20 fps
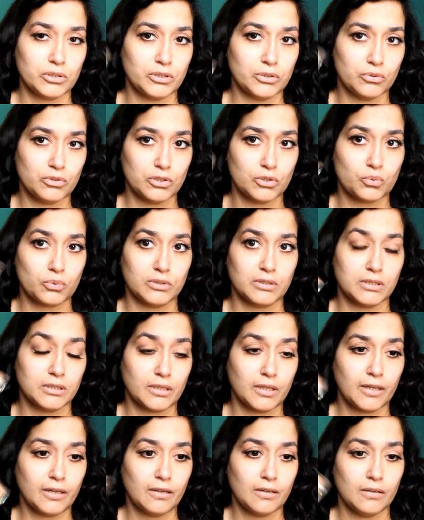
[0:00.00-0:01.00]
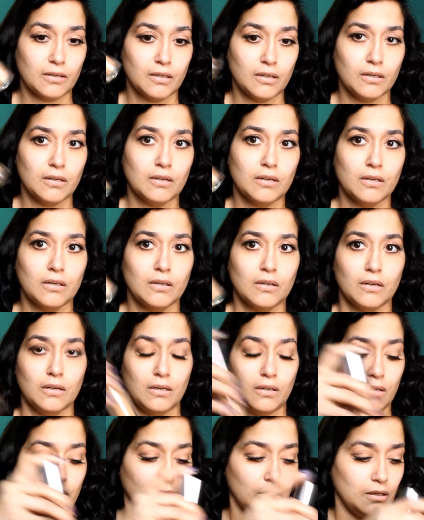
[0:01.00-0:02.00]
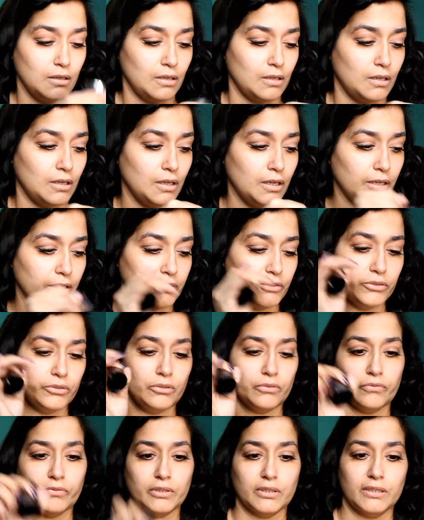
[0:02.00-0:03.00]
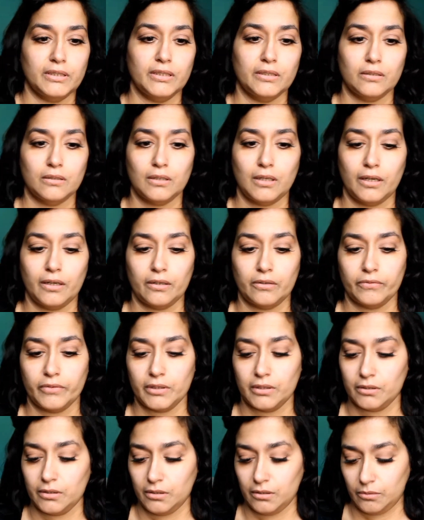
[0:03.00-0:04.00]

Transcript: gonna use this one today and you don't really need a lot of it i'm